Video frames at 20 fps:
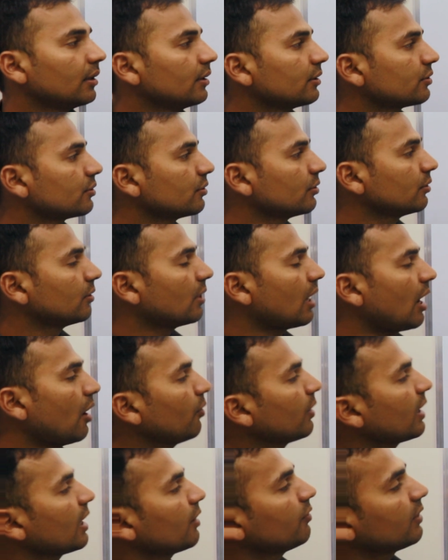So
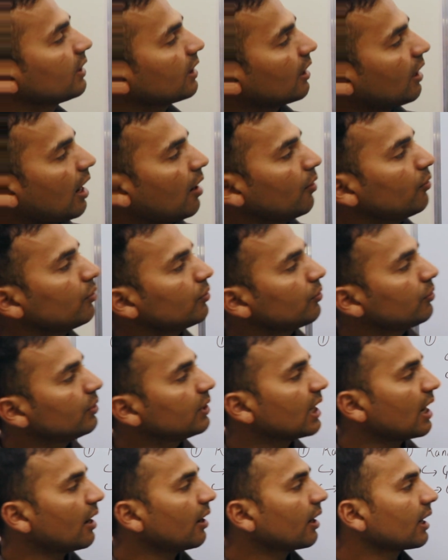how we
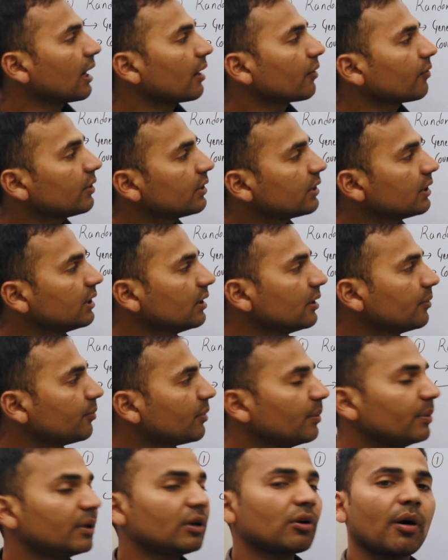calculate the
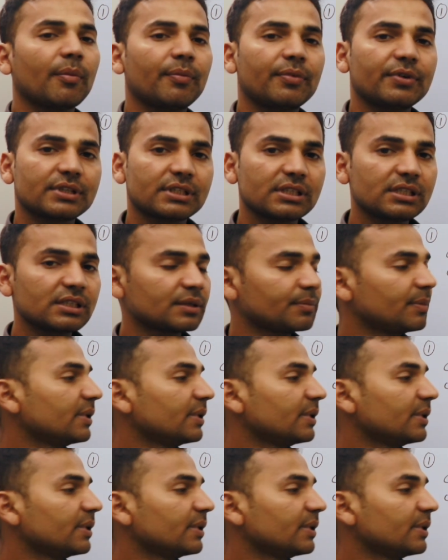primitive operations?